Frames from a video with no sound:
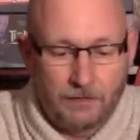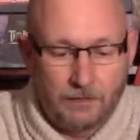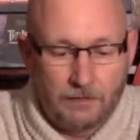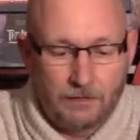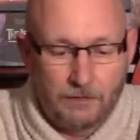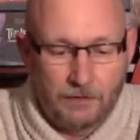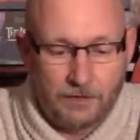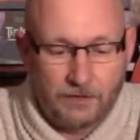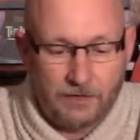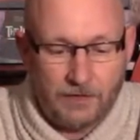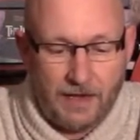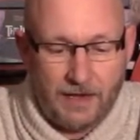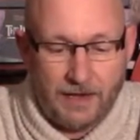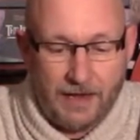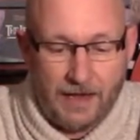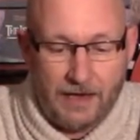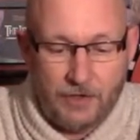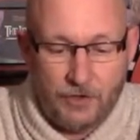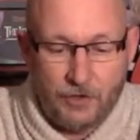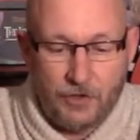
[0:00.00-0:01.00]
looks like
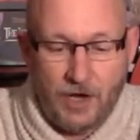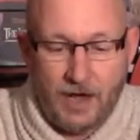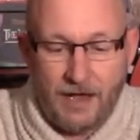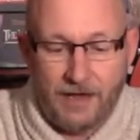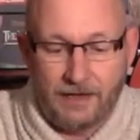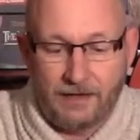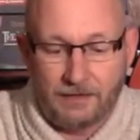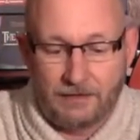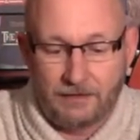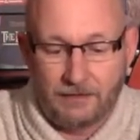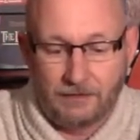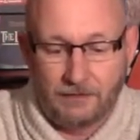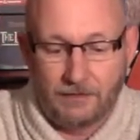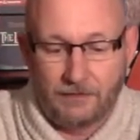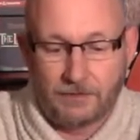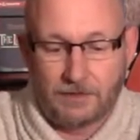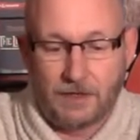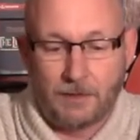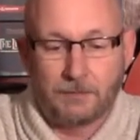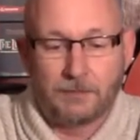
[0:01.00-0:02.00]
a giant
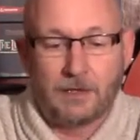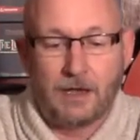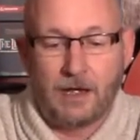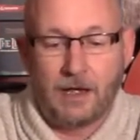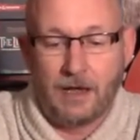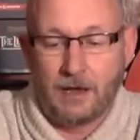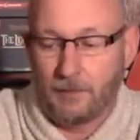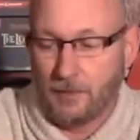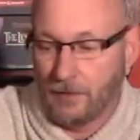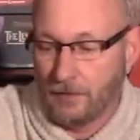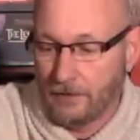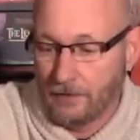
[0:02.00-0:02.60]
of some type.